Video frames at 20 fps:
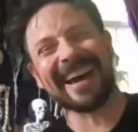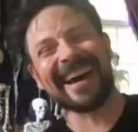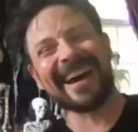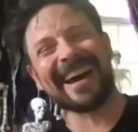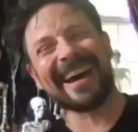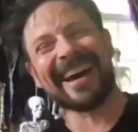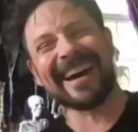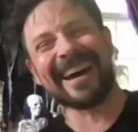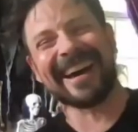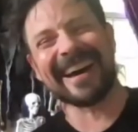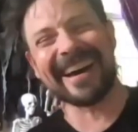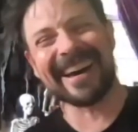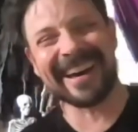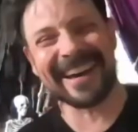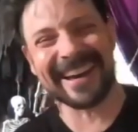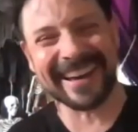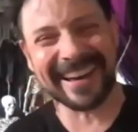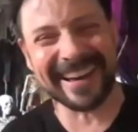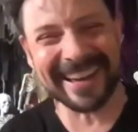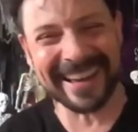Yeah, like if
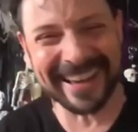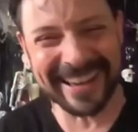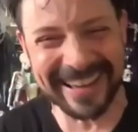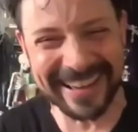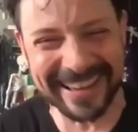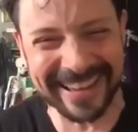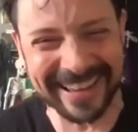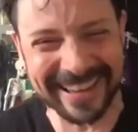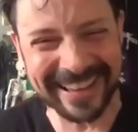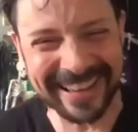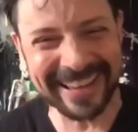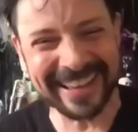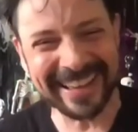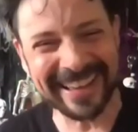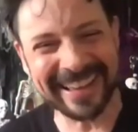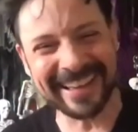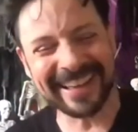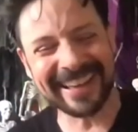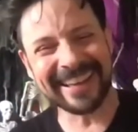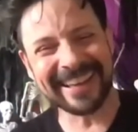you don't have your
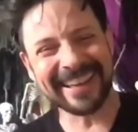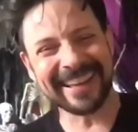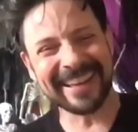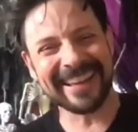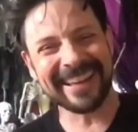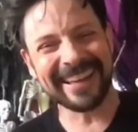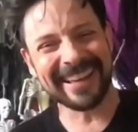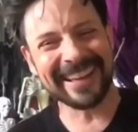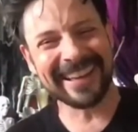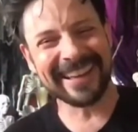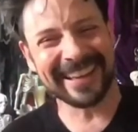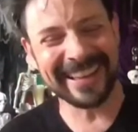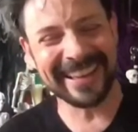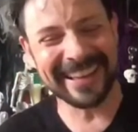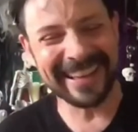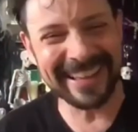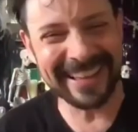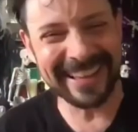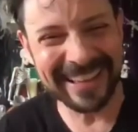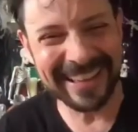Facebook, if
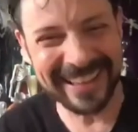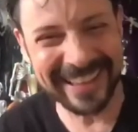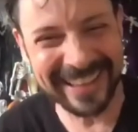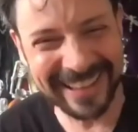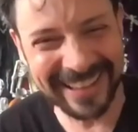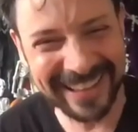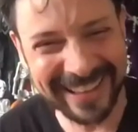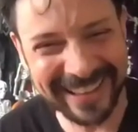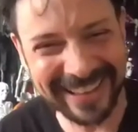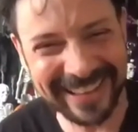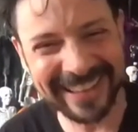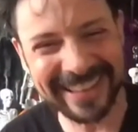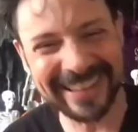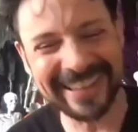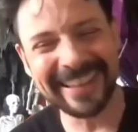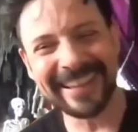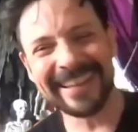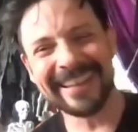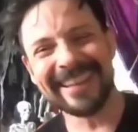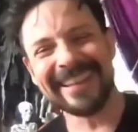you don't have your job
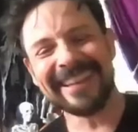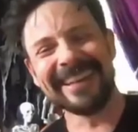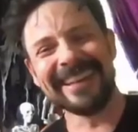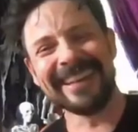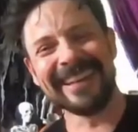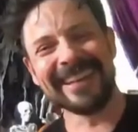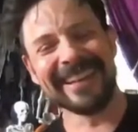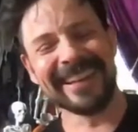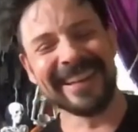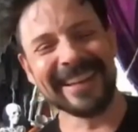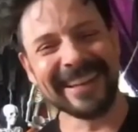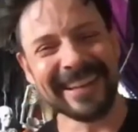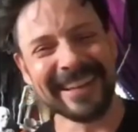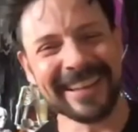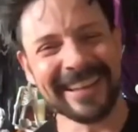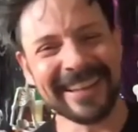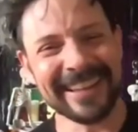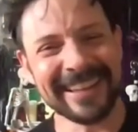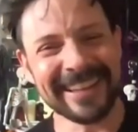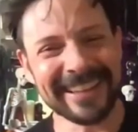listed,
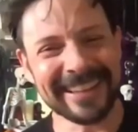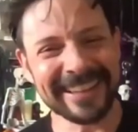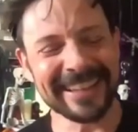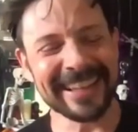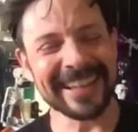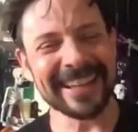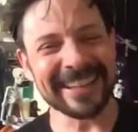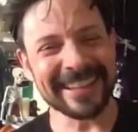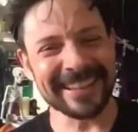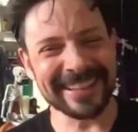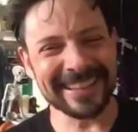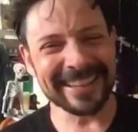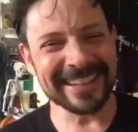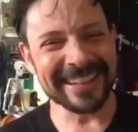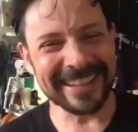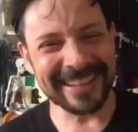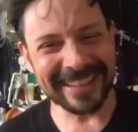that's why.